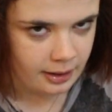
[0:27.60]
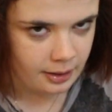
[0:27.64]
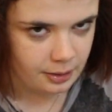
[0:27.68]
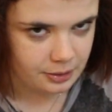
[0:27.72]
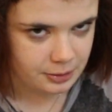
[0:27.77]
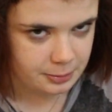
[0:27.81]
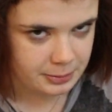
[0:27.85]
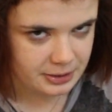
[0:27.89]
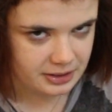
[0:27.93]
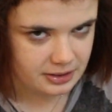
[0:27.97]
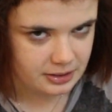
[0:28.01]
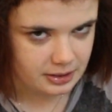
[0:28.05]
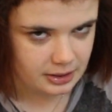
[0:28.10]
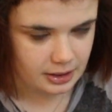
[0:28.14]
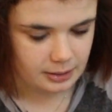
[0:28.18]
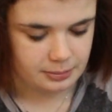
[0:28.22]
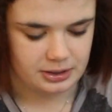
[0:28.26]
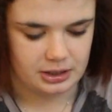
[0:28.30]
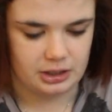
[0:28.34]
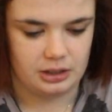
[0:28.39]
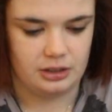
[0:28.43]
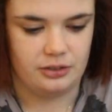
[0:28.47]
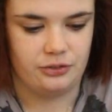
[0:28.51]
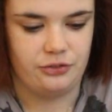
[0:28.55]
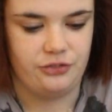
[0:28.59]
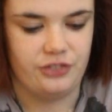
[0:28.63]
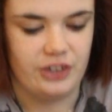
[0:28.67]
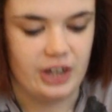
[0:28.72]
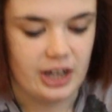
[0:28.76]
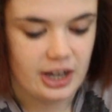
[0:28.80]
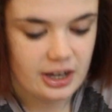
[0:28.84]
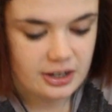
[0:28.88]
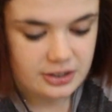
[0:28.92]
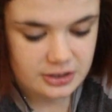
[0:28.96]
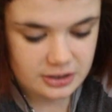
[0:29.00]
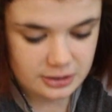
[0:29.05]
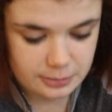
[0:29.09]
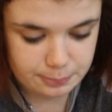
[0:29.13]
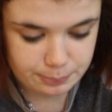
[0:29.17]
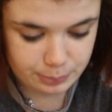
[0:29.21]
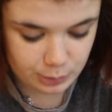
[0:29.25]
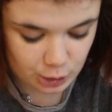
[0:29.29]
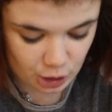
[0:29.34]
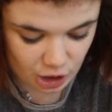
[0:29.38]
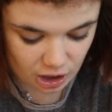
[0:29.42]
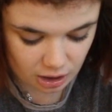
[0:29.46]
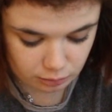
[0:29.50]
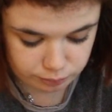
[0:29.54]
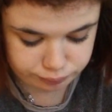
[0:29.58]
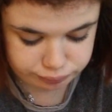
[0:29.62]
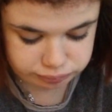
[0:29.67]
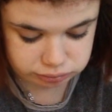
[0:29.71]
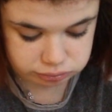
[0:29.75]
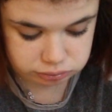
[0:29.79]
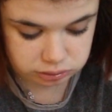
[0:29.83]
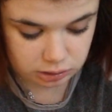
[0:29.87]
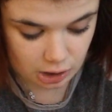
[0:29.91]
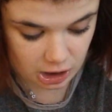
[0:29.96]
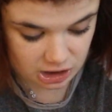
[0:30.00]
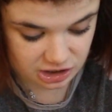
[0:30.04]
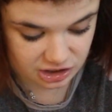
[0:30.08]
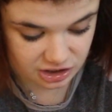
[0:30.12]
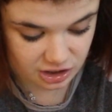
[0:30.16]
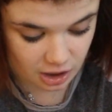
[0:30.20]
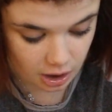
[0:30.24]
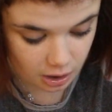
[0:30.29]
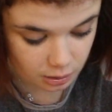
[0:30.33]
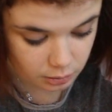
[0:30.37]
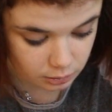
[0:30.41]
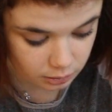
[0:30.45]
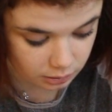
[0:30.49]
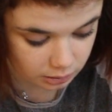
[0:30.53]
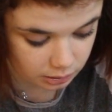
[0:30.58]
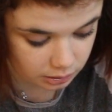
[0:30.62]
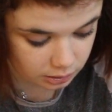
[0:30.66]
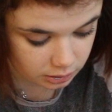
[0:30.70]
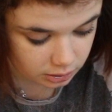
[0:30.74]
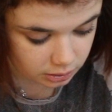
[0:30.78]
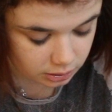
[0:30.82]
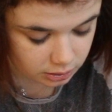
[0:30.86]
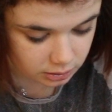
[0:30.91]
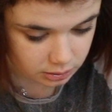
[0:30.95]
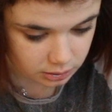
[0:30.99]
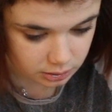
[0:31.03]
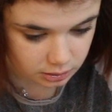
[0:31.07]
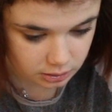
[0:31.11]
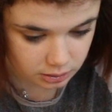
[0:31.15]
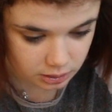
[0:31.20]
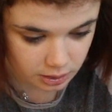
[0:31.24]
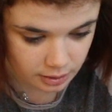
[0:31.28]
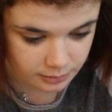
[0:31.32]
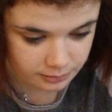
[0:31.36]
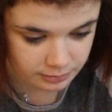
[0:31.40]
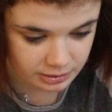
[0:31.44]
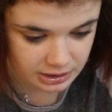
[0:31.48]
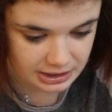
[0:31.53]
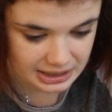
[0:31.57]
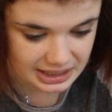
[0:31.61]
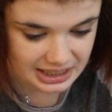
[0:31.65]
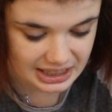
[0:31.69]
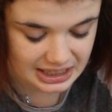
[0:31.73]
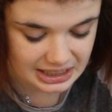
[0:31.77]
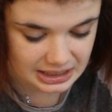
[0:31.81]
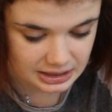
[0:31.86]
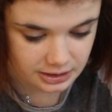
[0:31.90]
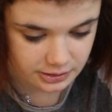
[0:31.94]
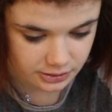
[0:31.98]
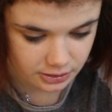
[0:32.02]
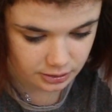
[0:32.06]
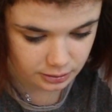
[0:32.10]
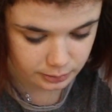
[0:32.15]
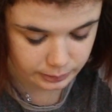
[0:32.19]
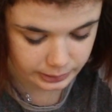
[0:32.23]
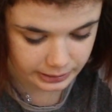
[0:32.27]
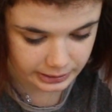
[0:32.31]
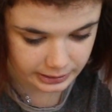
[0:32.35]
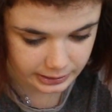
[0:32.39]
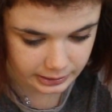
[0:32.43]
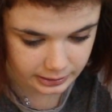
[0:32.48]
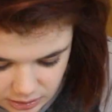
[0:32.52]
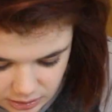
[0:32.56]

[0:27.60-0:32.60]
I was a bit sceptical at first, but I don't know, I'm really getting into it.